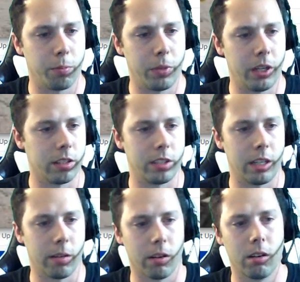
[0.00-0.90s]
be at
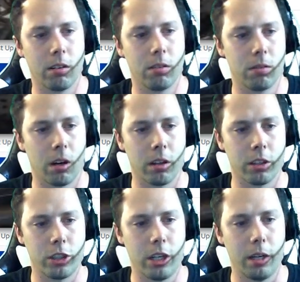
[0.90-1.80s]
zero on the
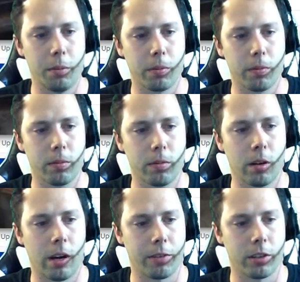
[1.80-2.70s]
Jeep,
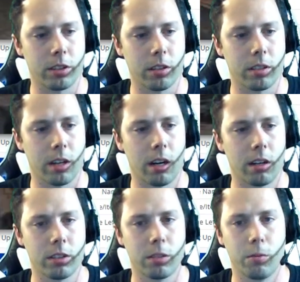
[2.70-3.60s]
after I sell the
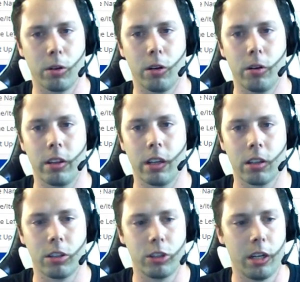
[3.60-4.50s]
tires, I won't own anything on
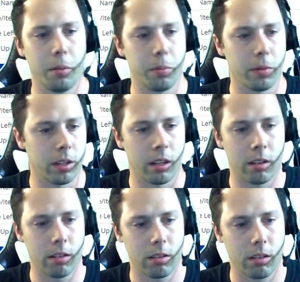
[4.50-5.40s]
the Jeep. And
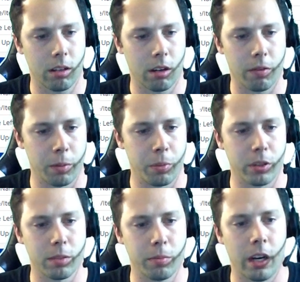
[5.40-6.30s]
then, if I put
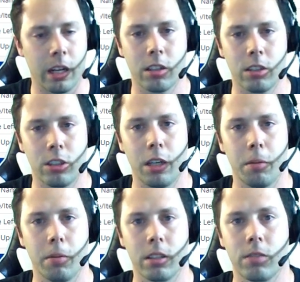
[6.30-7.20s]
some money into the Jeep,
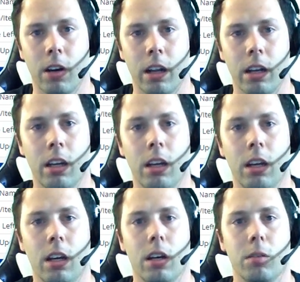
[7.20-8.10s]
that's fine.
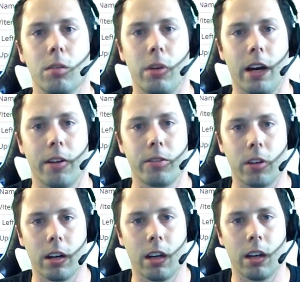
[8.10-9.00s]
But after
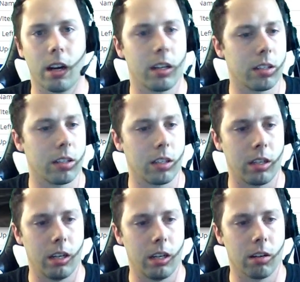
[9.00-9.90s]
I got in
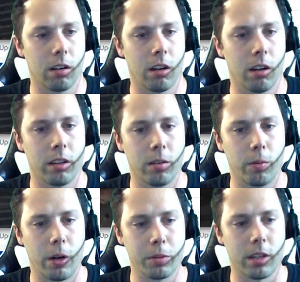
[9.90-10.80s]
here on the
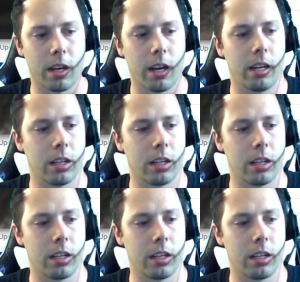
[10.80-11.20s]
website, I